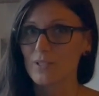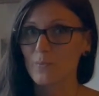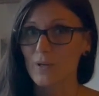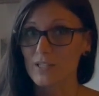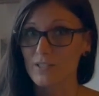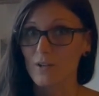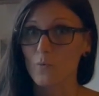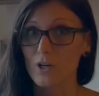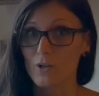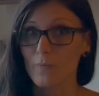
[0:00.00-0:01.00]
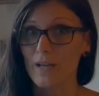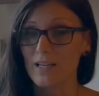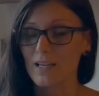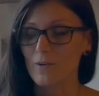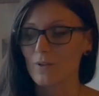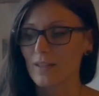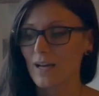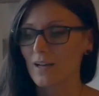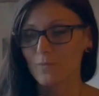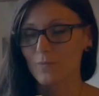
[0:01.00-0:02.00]
It depends on what you're baking with
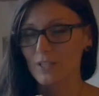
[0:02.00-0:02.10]
that.